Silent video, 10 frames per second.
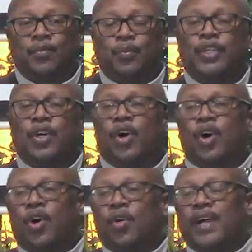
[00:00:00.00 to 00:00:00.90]
We
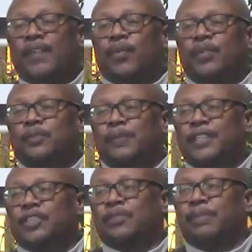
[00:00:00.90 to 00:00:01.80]
all have a
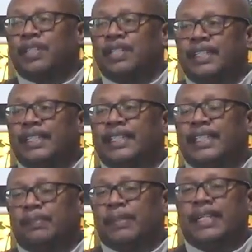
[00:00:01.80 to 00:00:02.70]
responsibility in
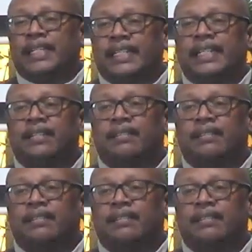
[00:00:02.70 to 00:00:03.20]
keeping that down.